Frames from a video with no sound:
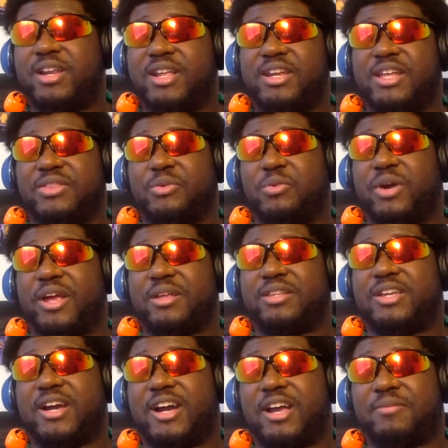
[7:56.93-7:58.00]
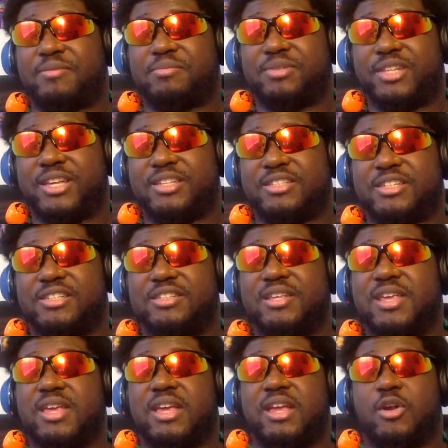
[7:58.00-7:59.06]
it in at the right time and places
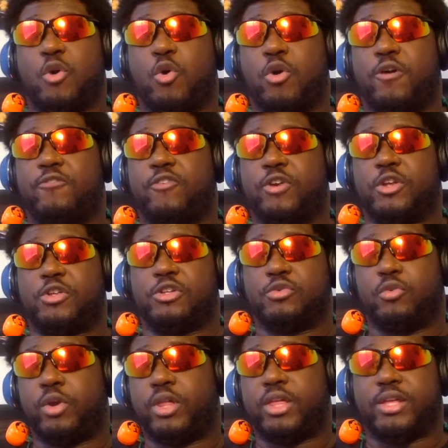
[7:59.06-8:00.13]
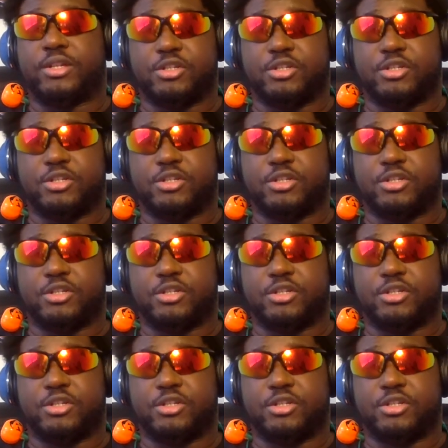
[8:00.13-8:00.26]
in order for you to really